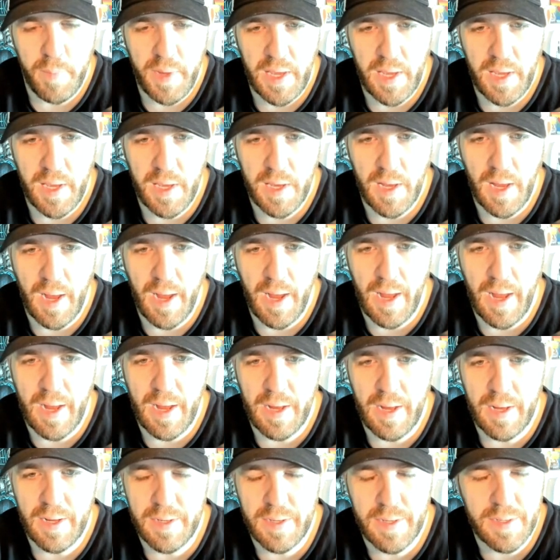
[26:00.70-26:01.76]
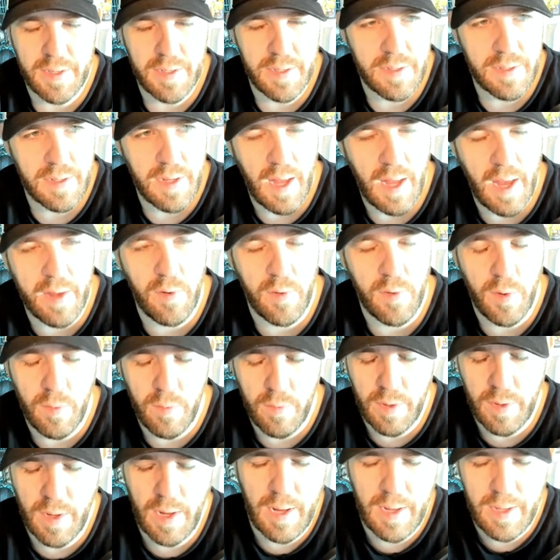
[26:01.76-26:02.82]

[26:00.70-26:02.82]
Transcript: me, I don't know.